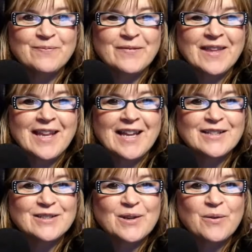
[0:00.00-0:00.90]
And
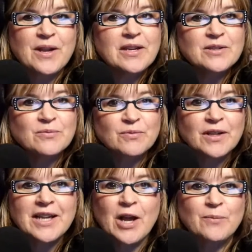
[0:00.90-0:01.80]
so it has really
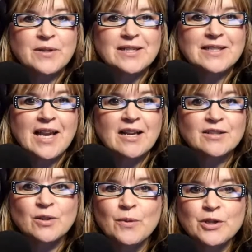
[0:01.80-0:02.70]
helped us gain so
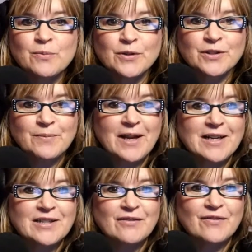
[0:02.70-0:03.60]
much
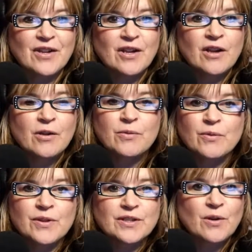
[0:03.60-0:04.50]
perspective through
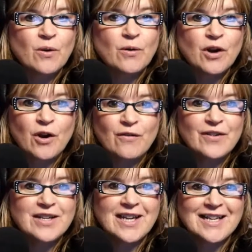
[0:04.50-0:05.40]
this whole
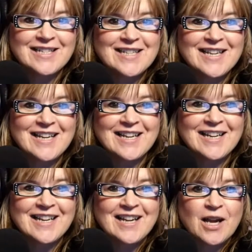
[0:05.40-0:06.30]
COVID-19
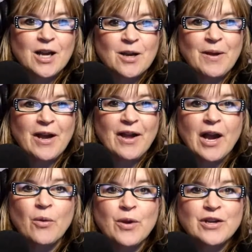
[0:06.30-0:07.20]
about how
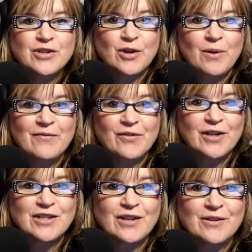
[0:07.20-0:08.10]
we show up for
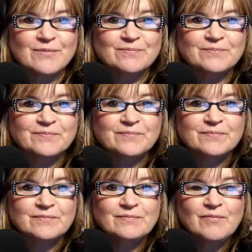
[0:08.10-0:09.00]
each other
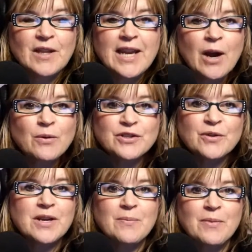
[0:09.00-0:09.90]
and how we're
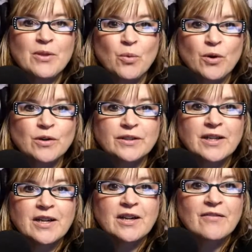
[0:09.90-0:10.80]
showing up in the world
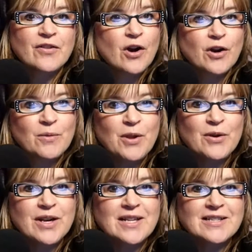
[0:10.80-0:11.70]
for our
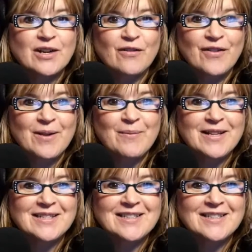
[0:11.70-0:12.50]
communities and our families.